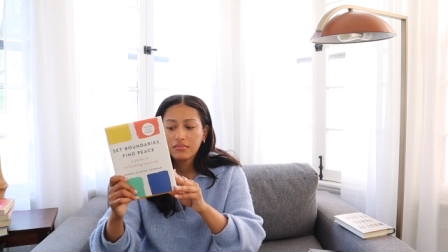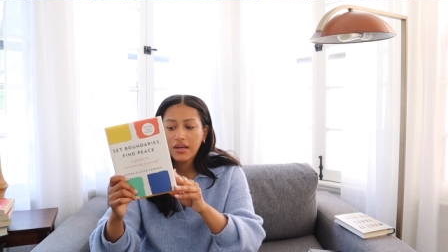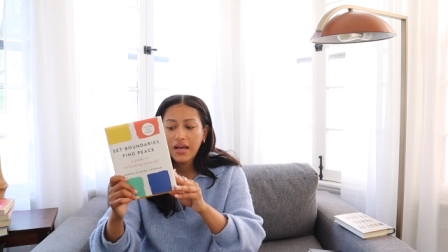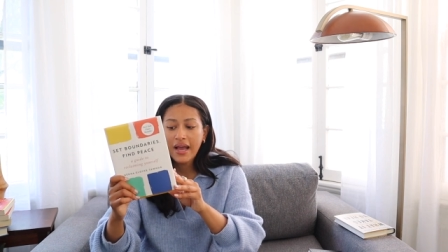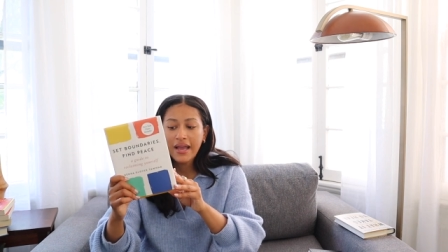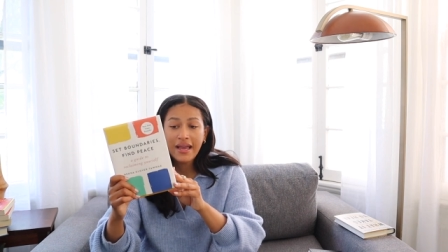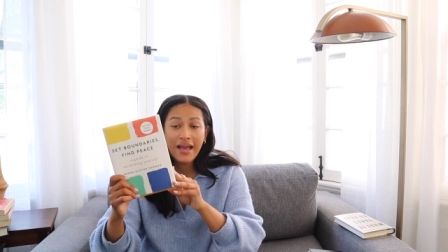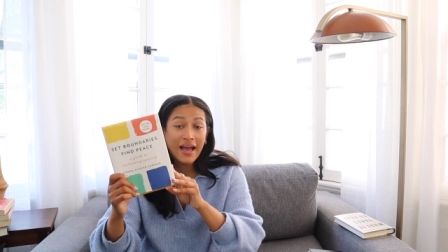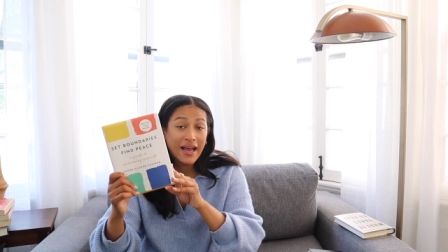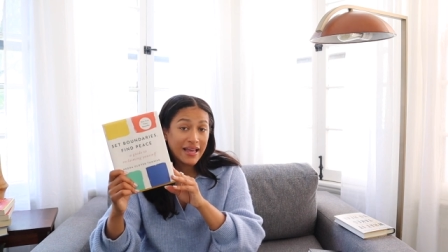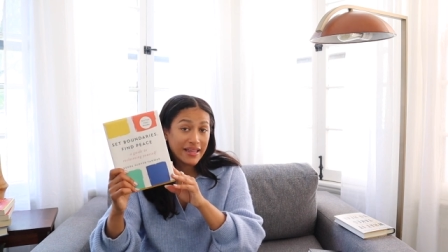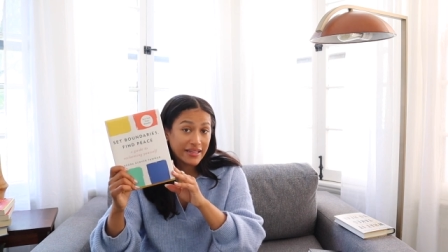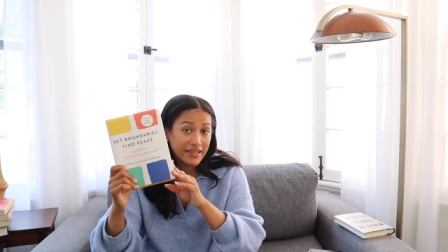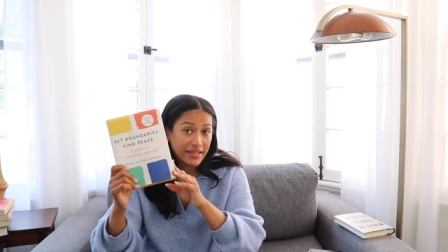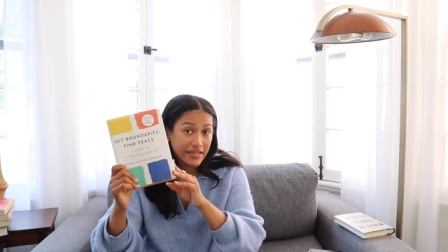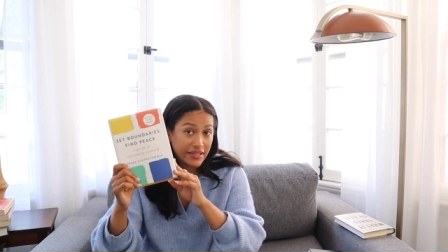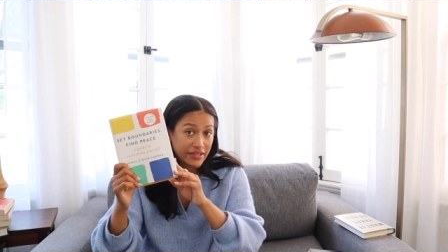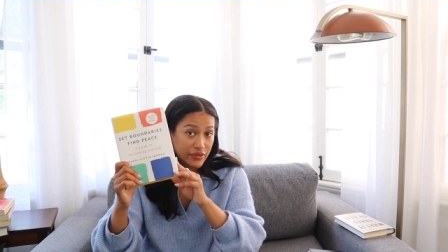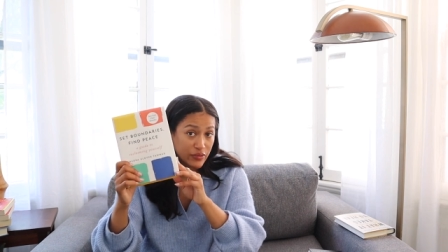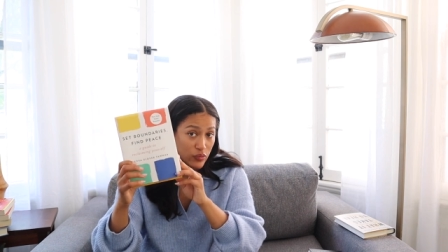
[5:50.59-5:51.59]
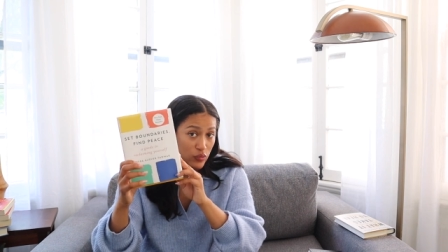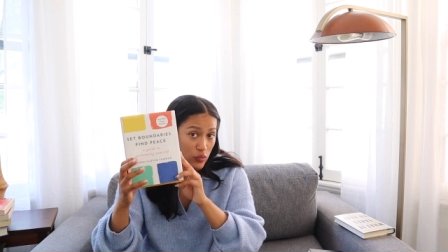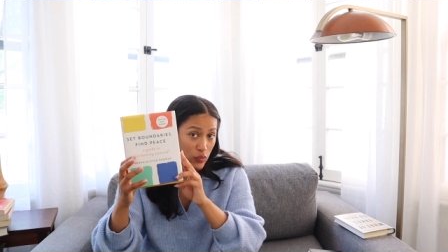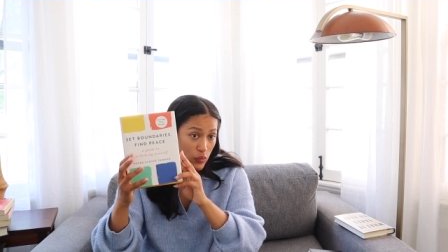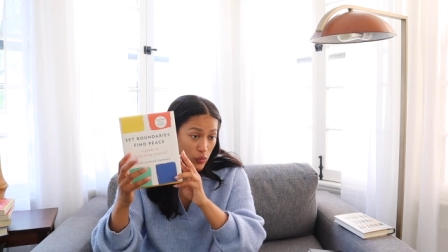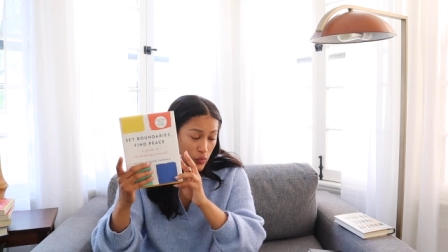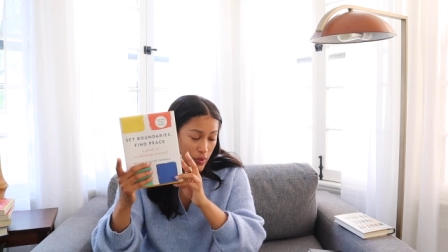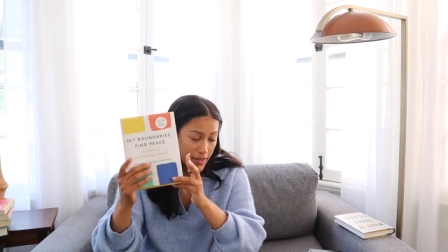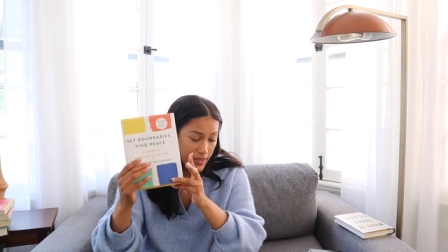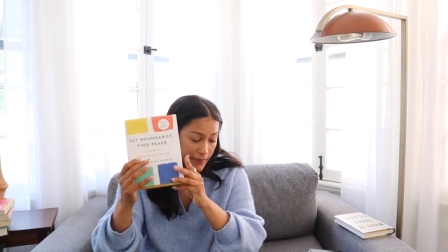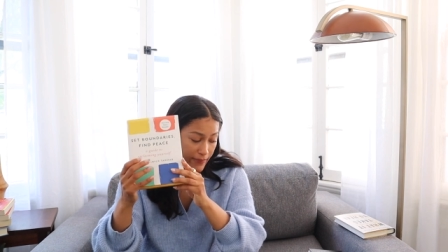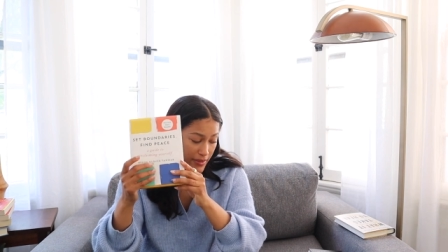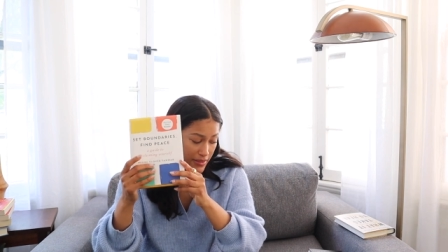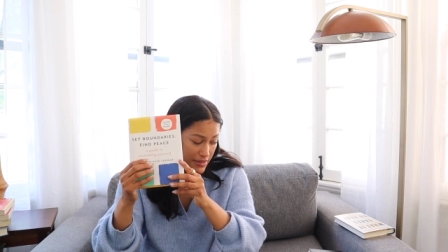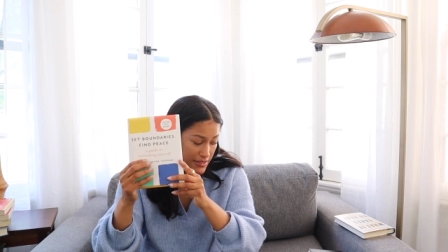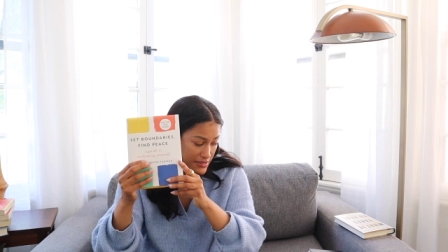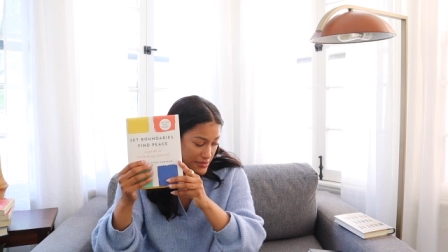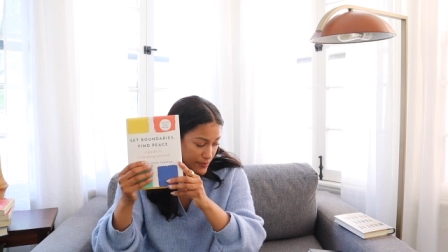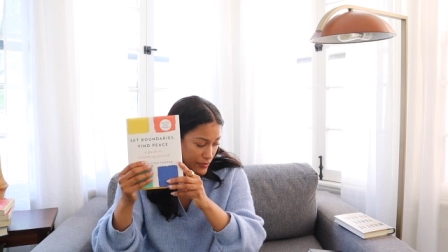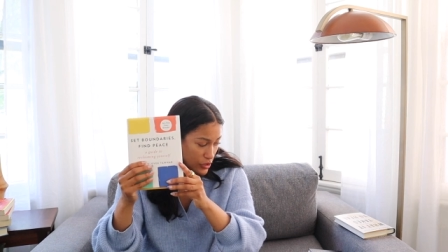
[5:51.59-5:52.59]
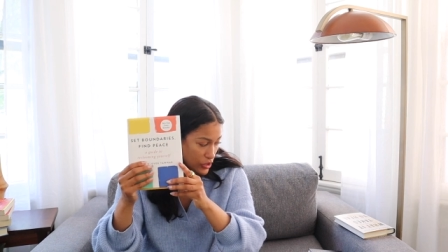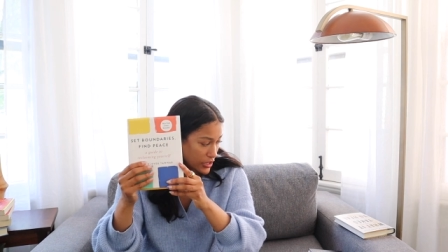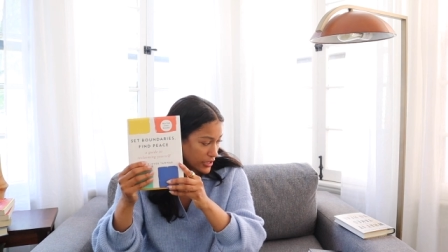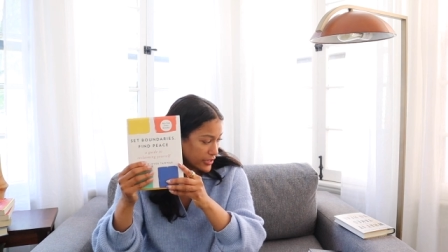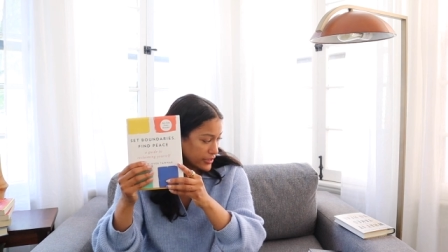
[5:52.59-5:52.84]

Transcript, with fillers: I highly recommend this book.